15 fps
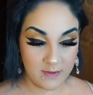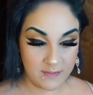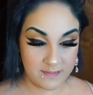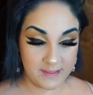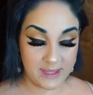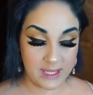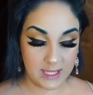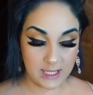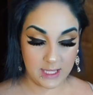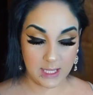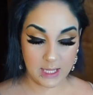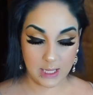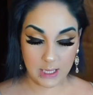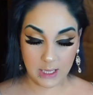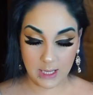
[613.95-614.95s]

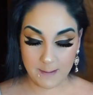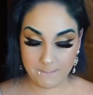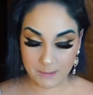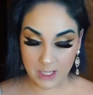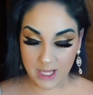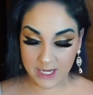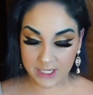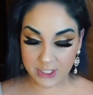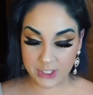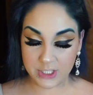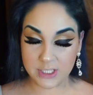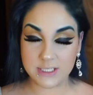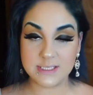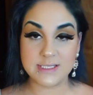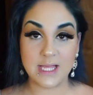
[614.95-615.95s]
the lip
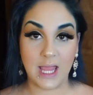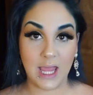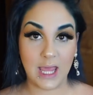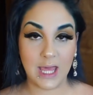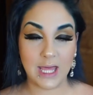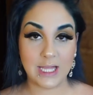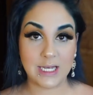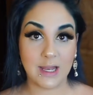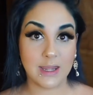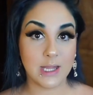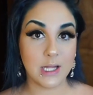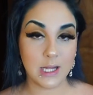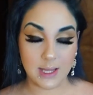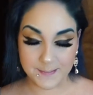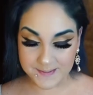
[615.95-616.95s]
liners and
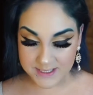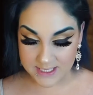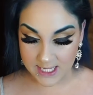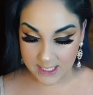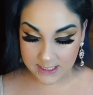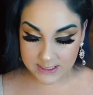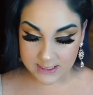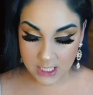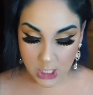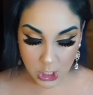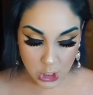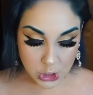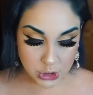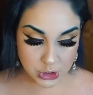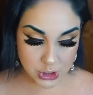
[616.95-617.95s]
the lipsticks.
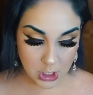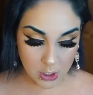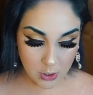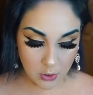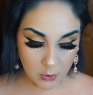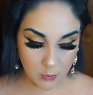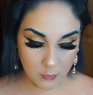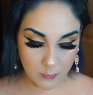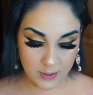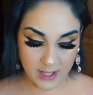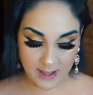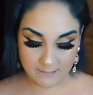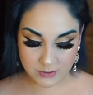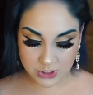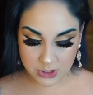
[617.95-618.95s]
So we
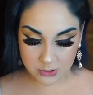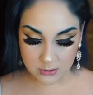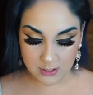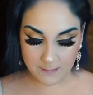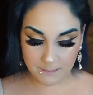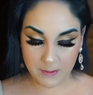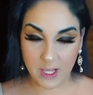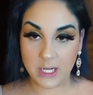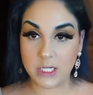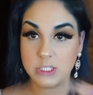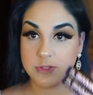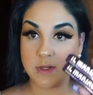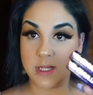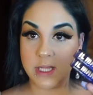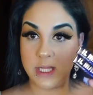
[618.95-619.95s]
have two lip
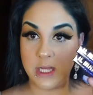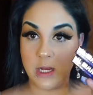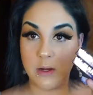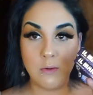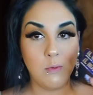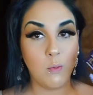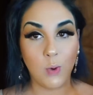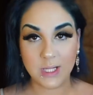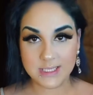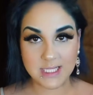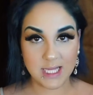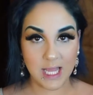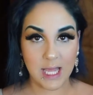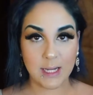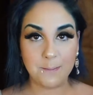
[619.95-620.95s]
liners right here. Once
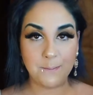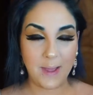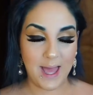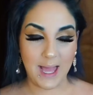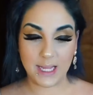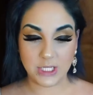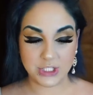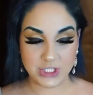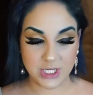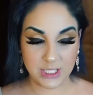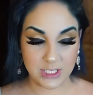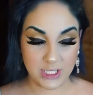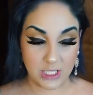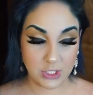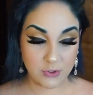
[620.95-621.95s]
again,
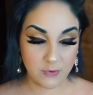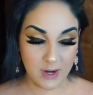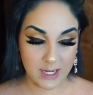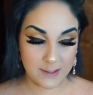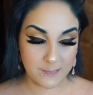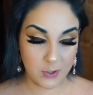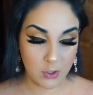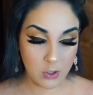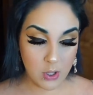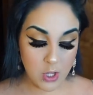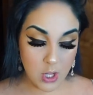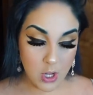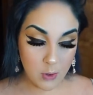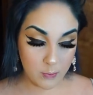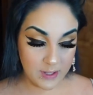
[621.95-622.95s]
packaging incredible.
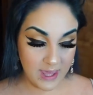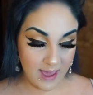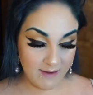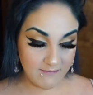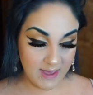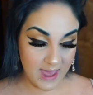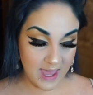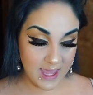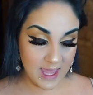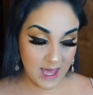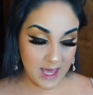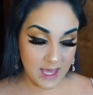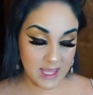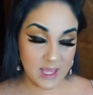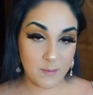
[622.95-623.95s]
We have
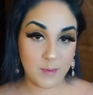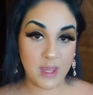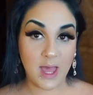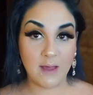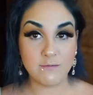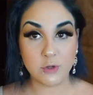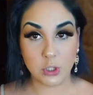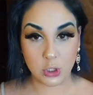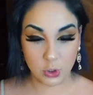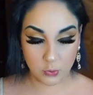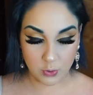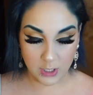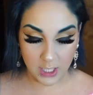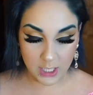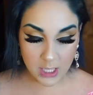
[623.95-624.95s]
AI and we have
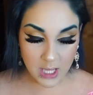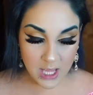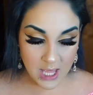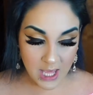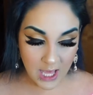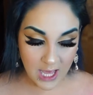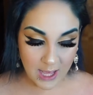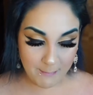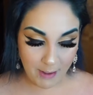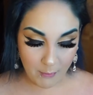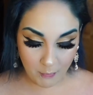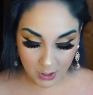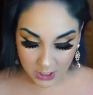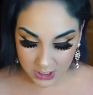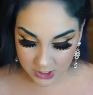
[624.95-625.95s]
Luna. I
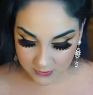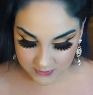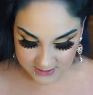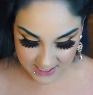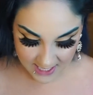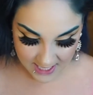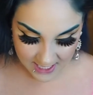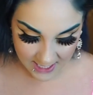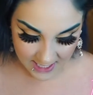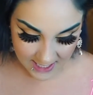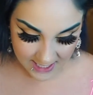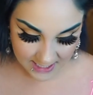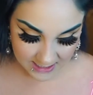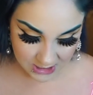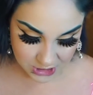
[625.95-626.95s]
want to use
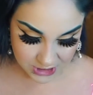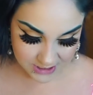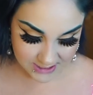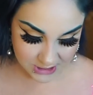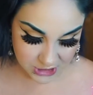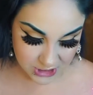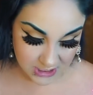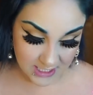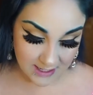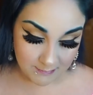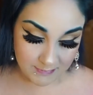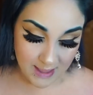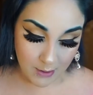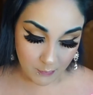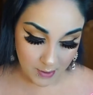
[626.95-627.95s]
AI because she said she
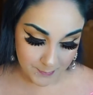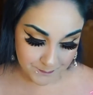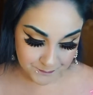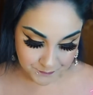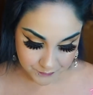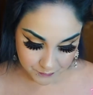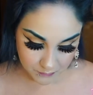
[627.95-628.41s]
named that one